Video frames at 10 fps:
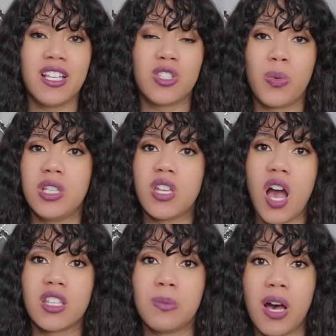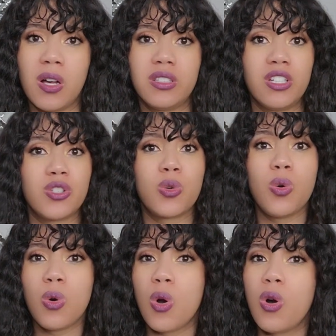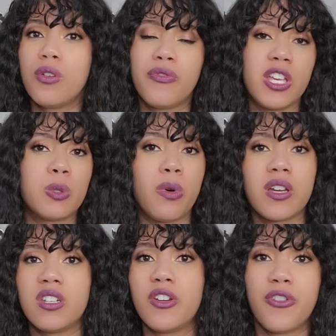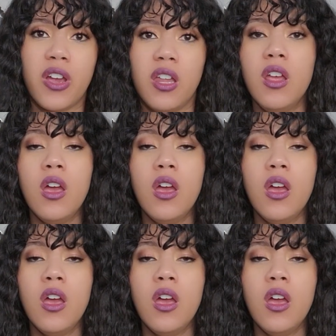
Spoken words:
So we talked about there's Google and Facebook and different